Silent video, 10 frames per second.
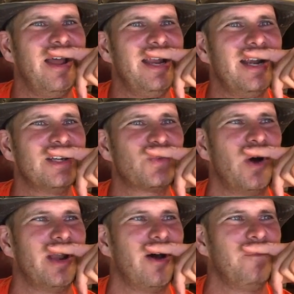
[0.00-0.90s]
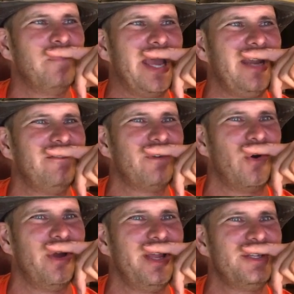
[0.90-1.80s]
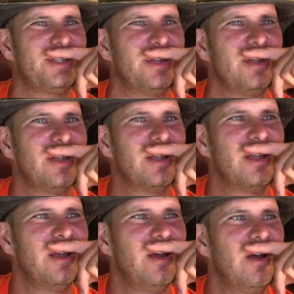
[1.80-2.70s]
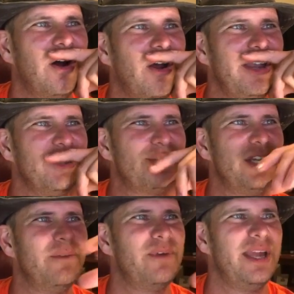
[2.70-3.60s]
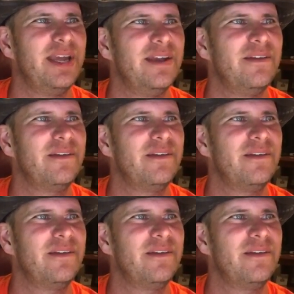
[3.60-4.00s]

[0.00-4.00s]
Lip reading: Here's one on maiden voyage on this chip band.